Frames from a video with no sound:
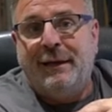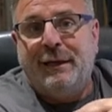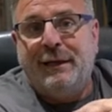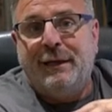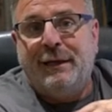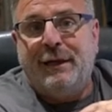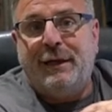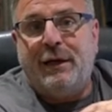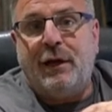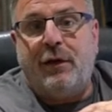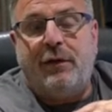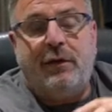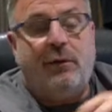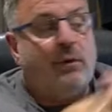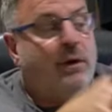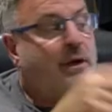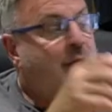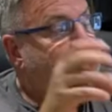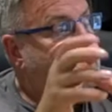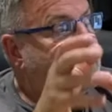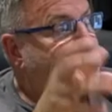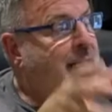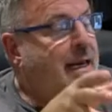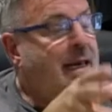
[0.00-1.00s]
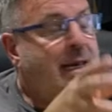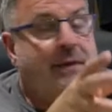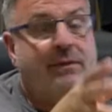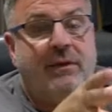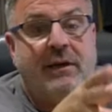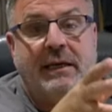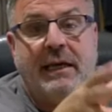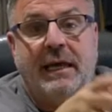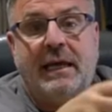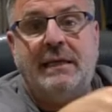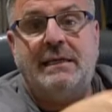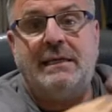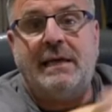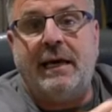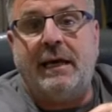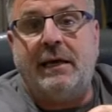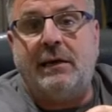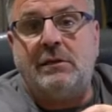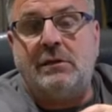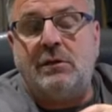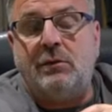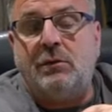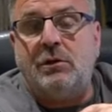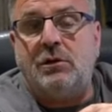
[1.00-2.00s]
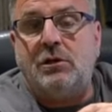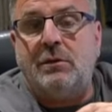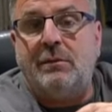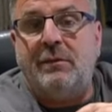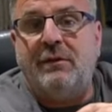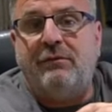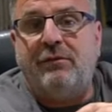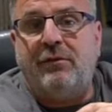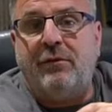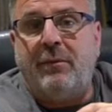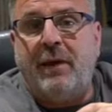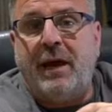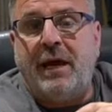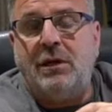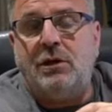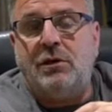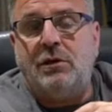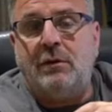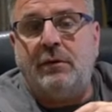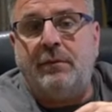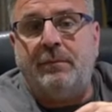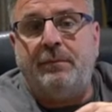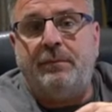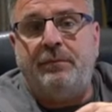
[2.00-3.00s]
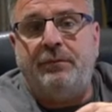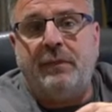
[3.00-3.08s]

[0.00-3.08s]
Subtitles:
You know, they want to see the details. They want some information.